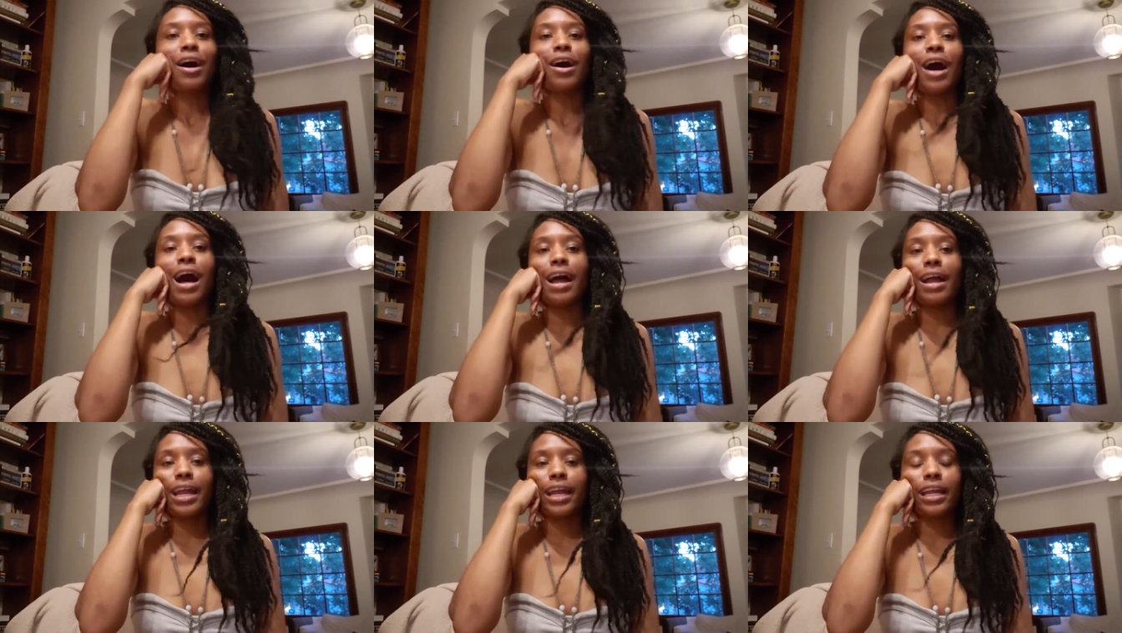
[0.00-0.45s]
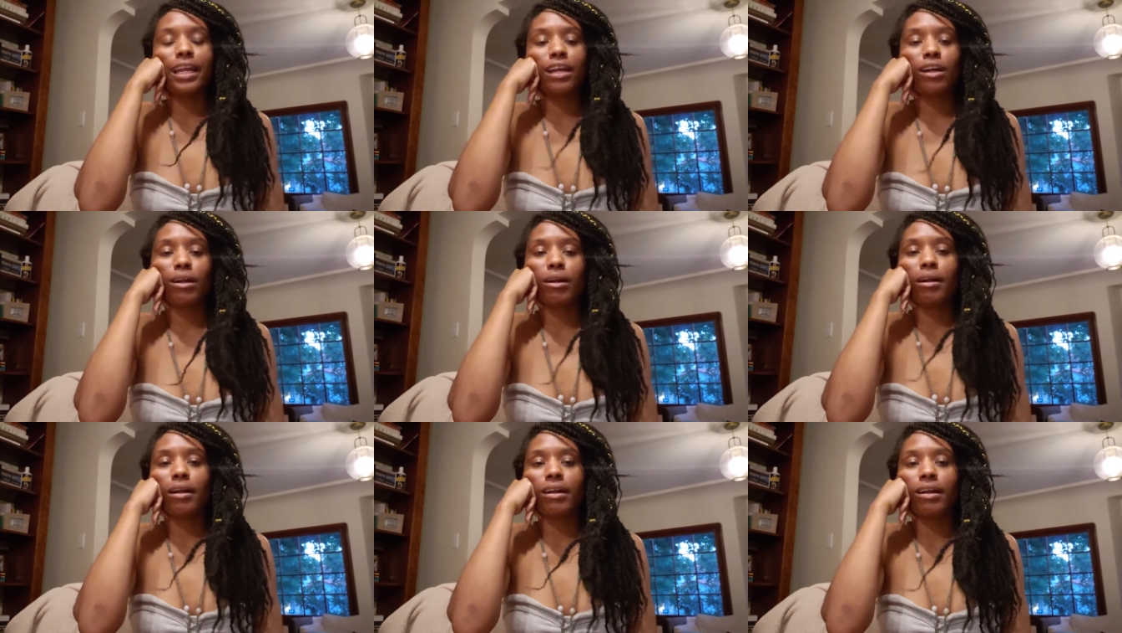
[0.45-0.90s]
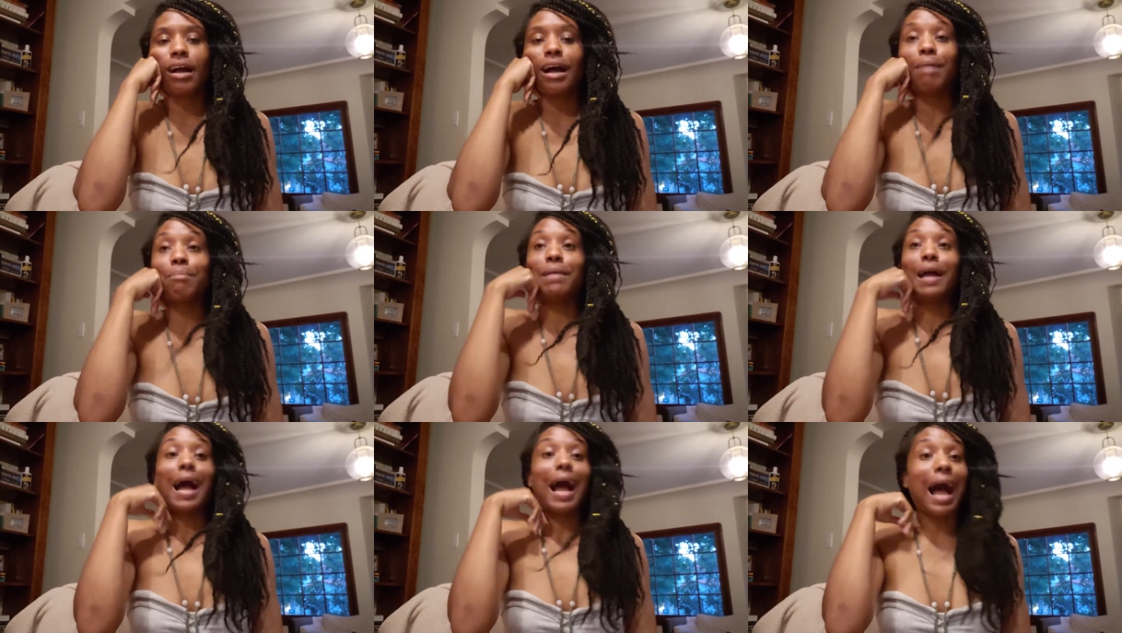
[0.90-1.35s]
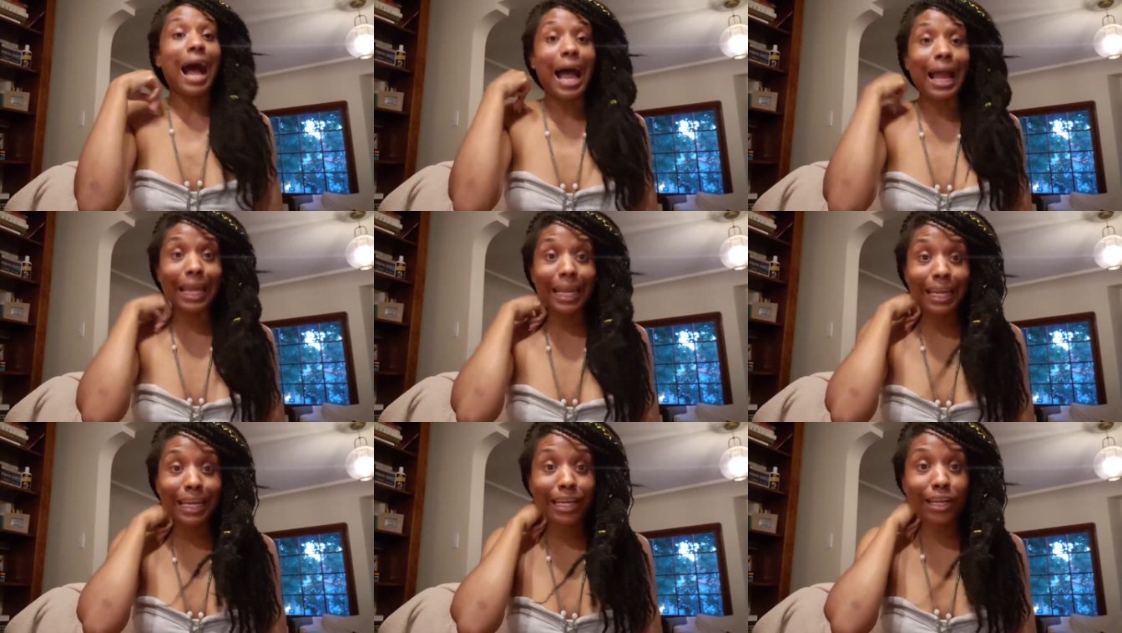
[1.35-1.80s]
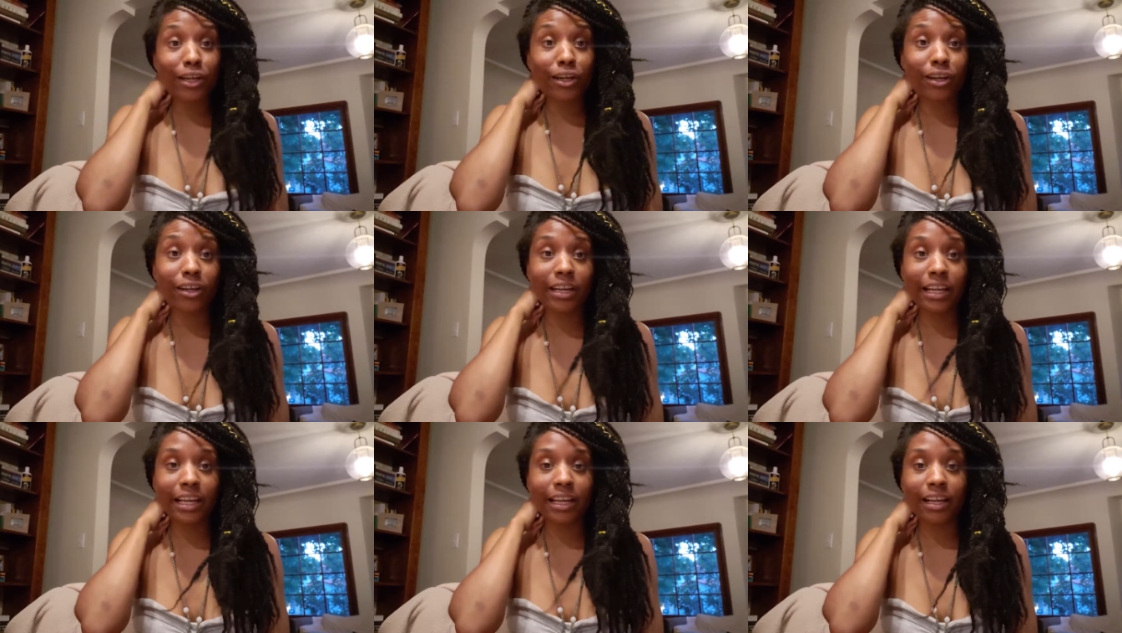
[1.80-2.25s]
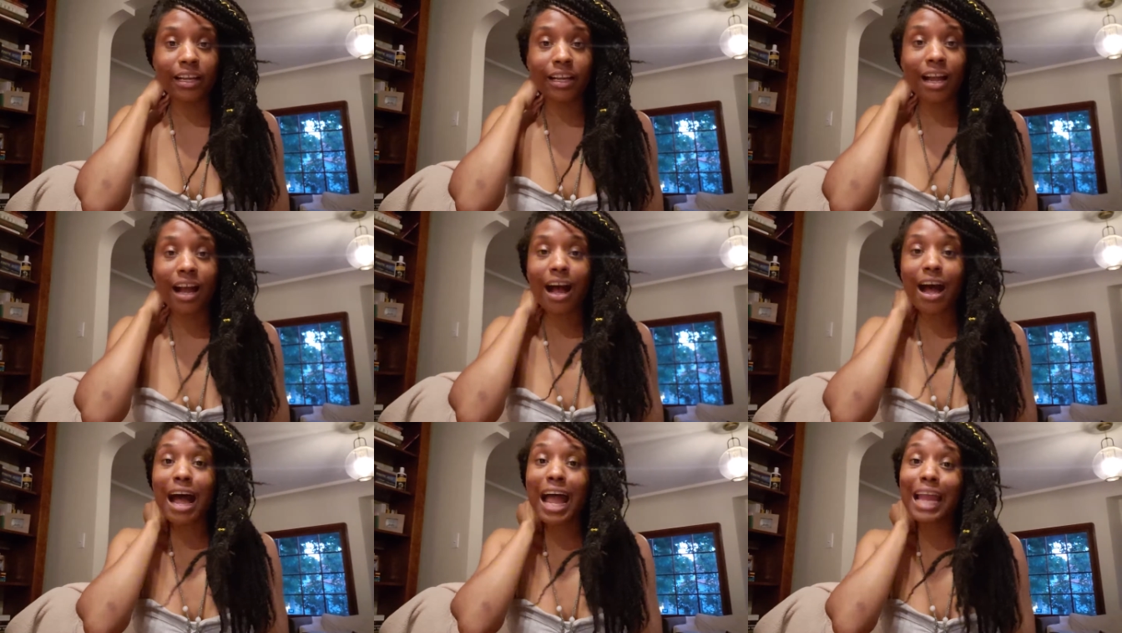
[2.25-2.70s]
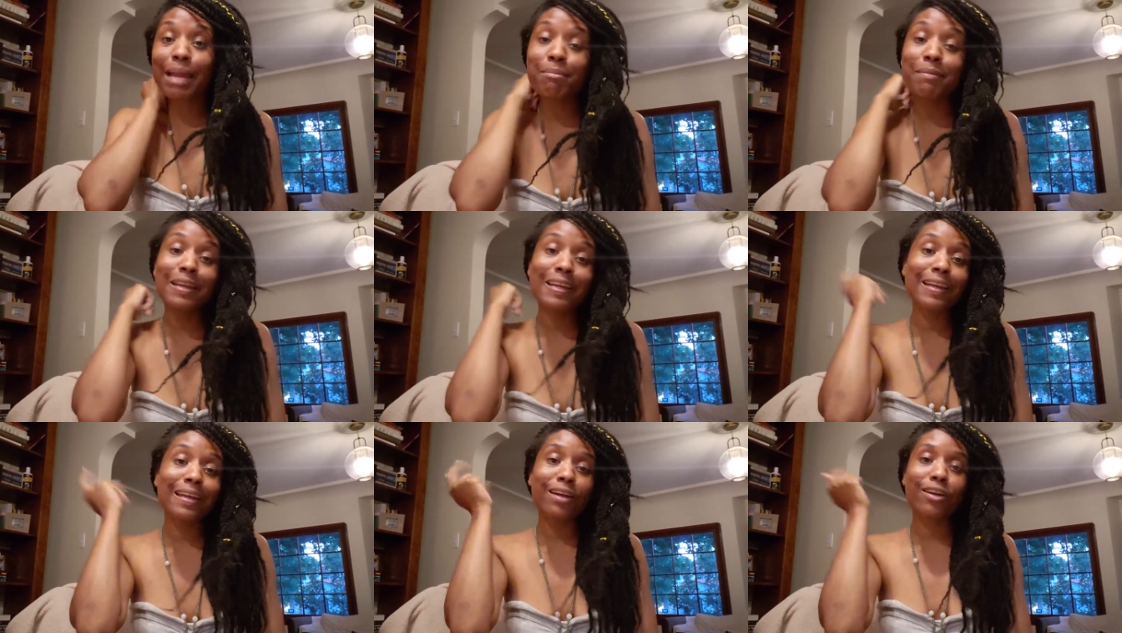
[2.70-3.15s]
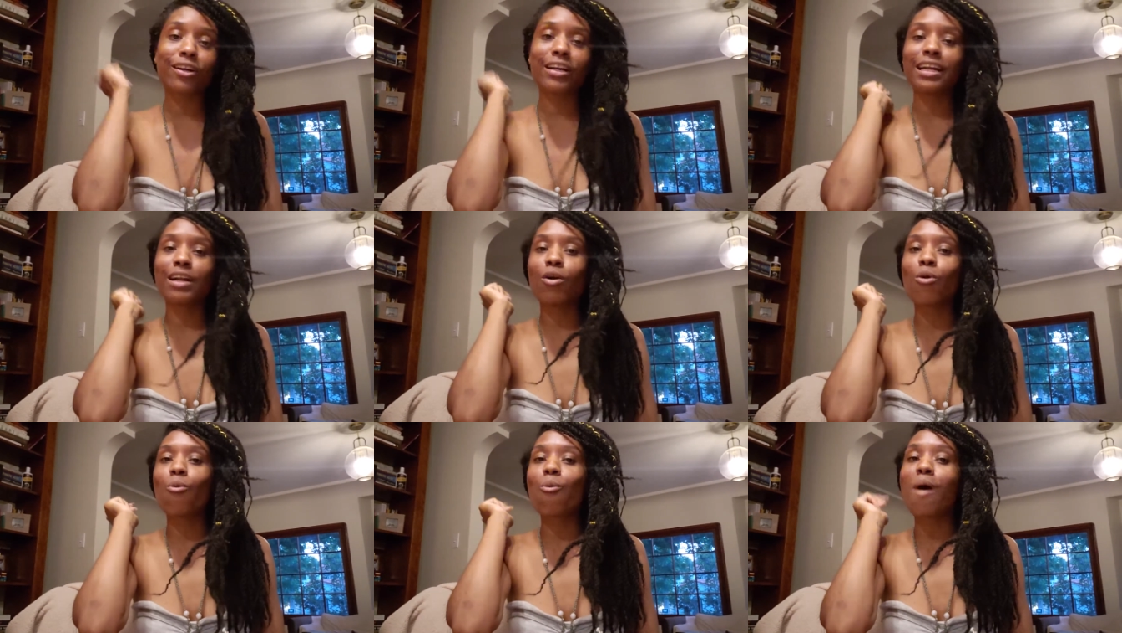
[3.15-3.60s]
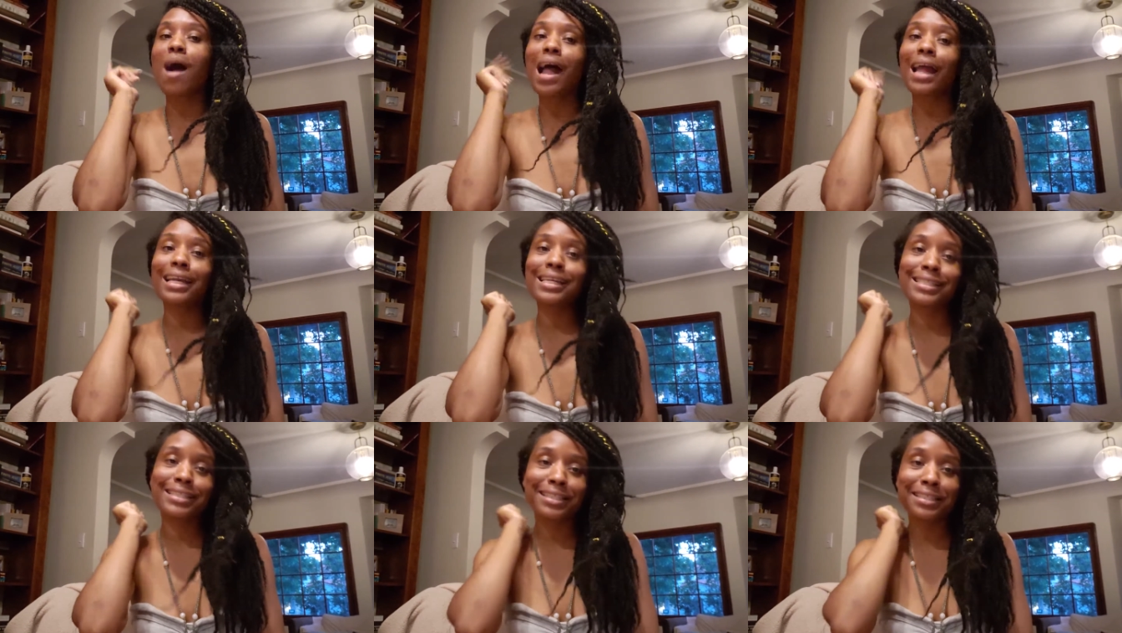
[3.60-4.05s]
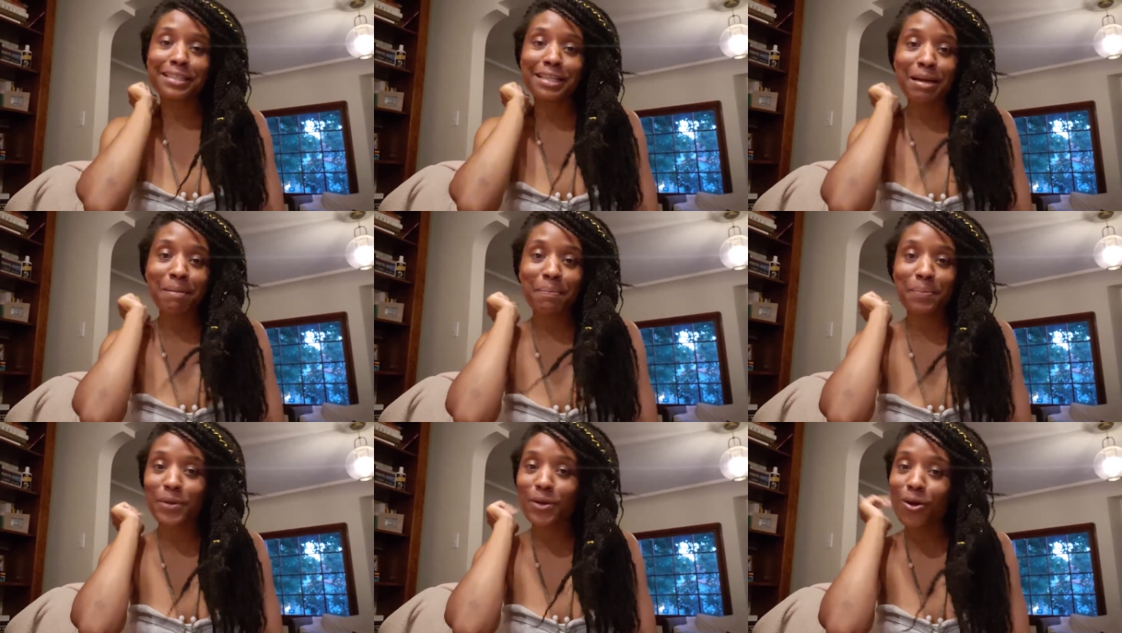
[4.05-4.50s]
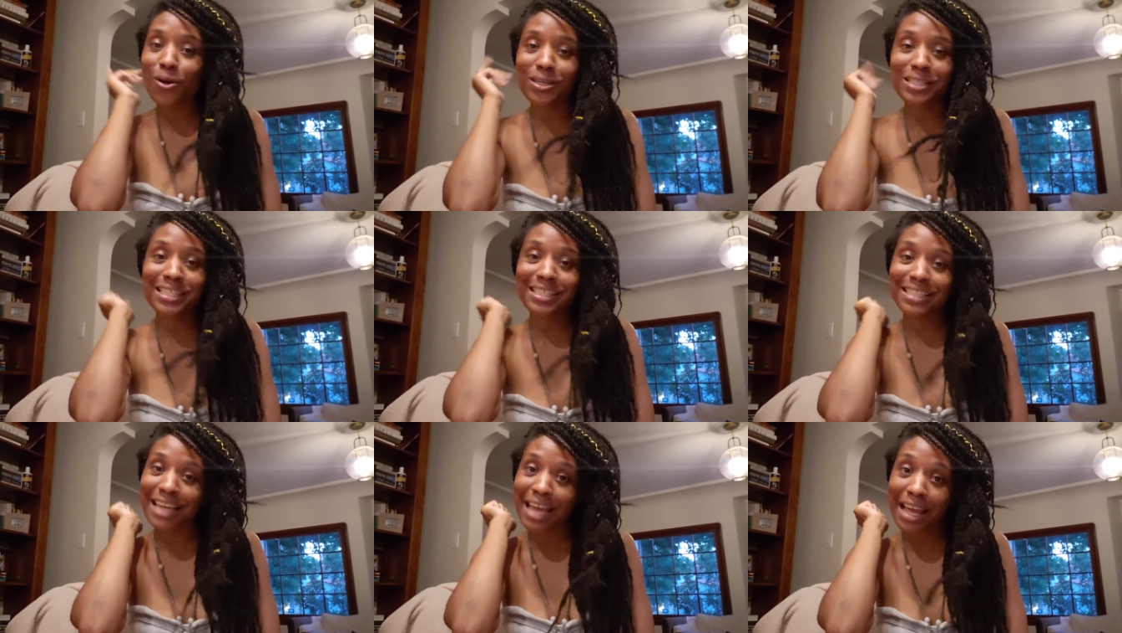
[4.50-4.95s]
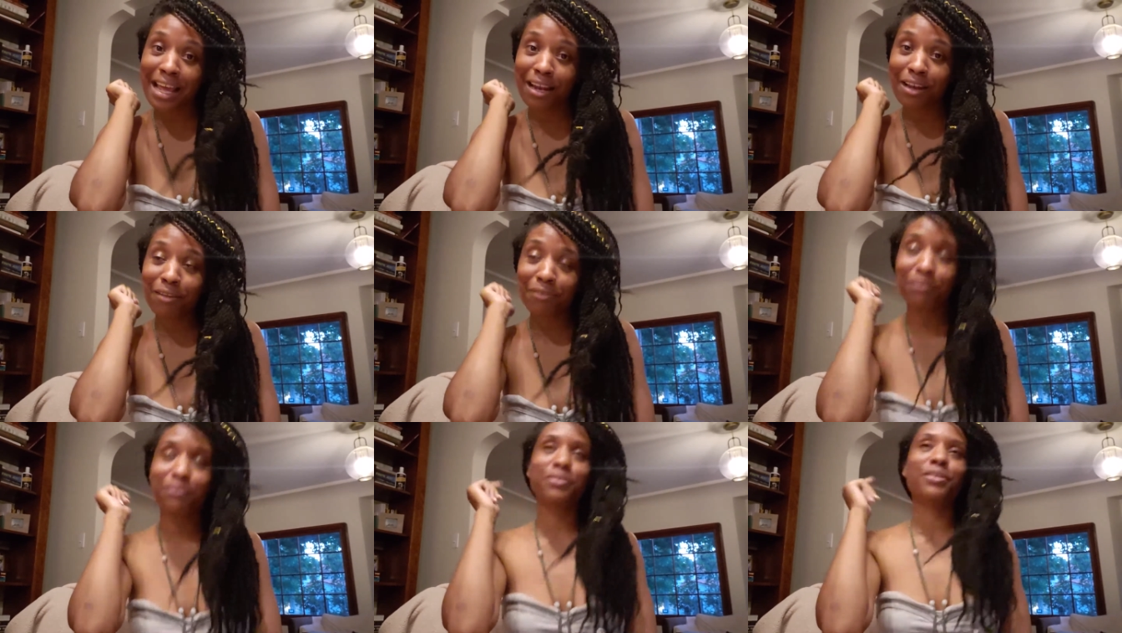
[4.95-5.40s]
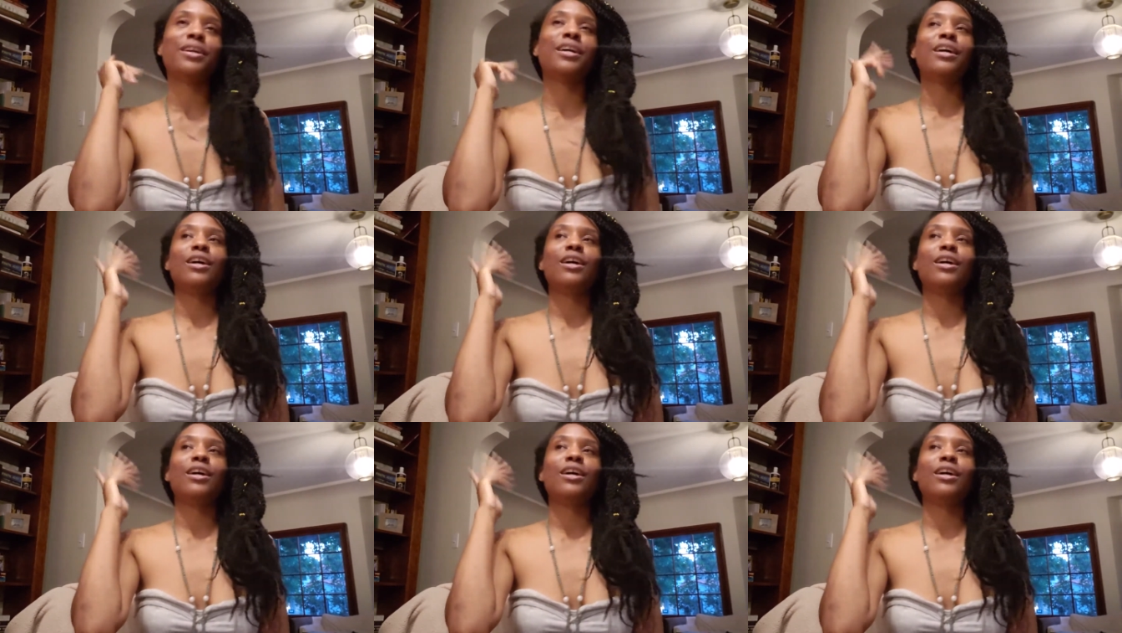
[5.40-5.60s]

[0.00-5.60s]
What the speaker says: I am hearing wisen up yourself,